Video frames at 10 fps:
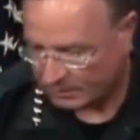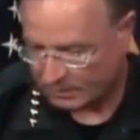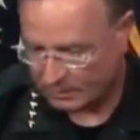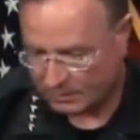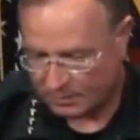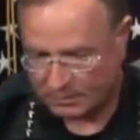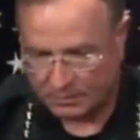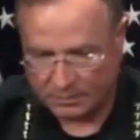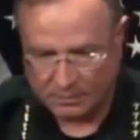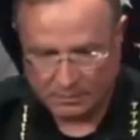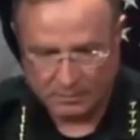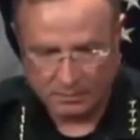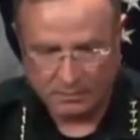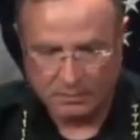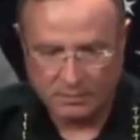
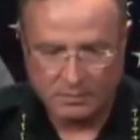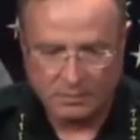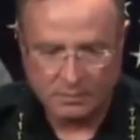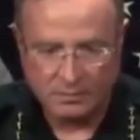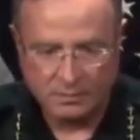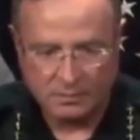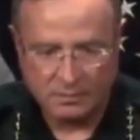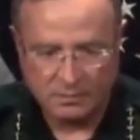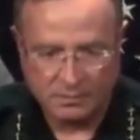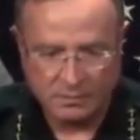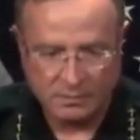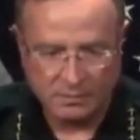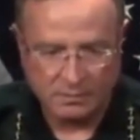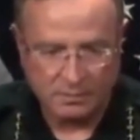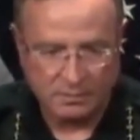
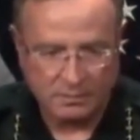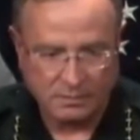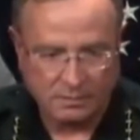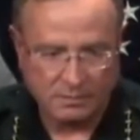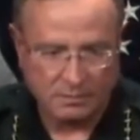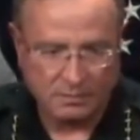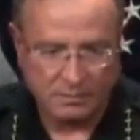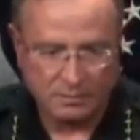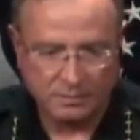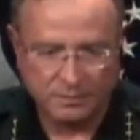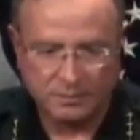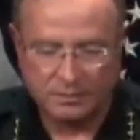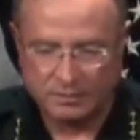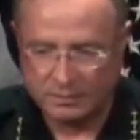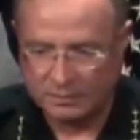
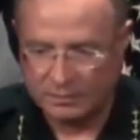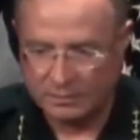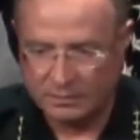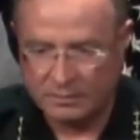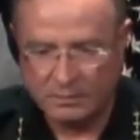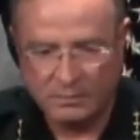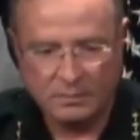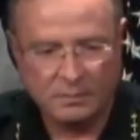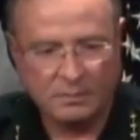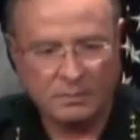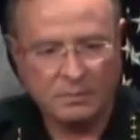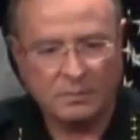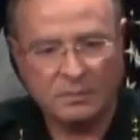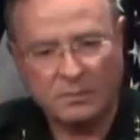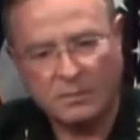
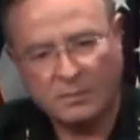(silent)